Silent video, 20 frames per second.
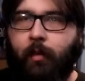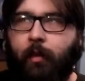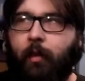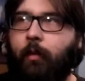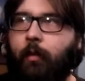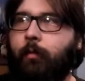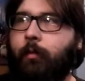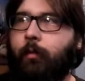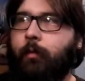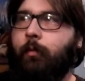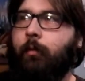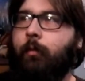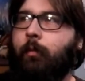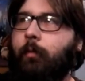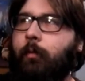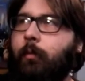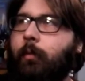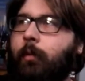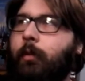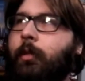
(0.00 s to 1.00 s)
of the year
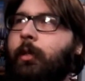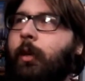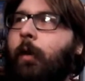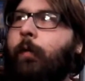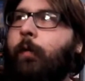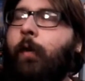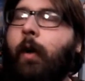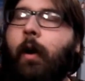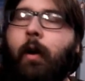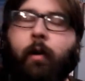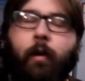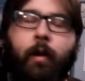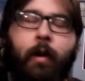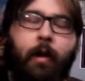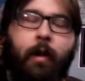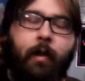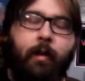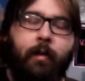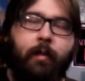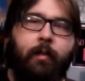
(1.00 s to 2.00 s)
so far.
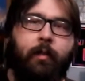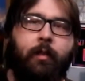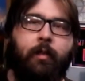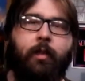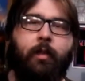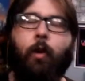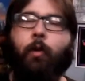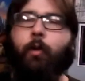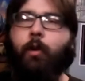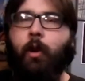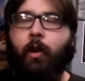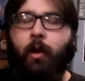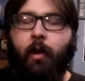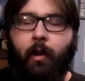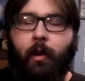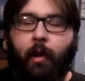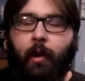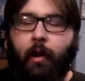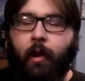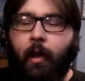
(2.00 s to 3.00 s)
He is so good
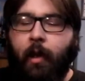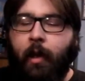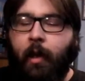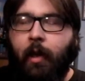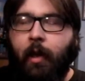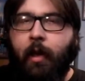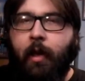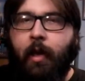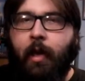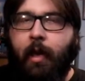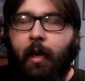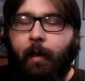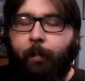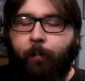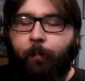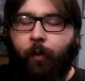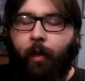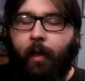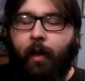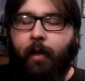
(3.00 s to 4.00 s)
in it. He
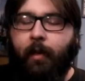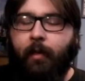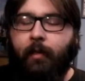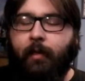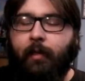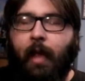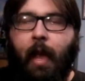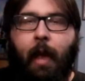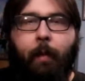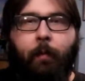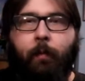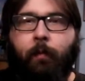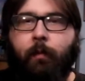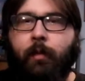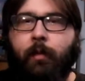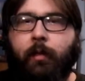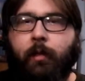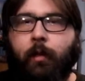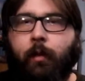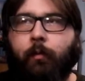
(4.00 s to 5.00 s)
plays Tommy
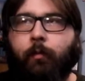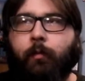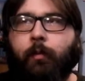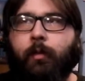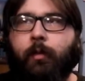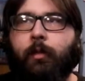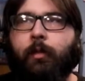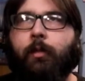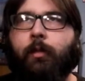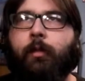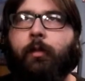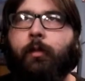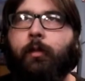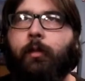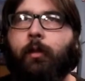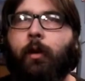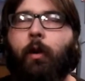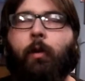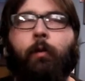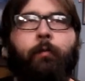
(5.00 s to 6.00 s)
Wiseau
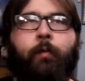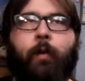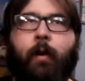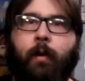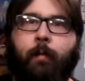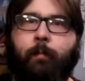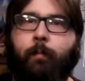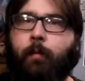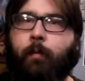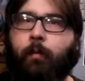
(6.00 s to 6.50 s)
so fucking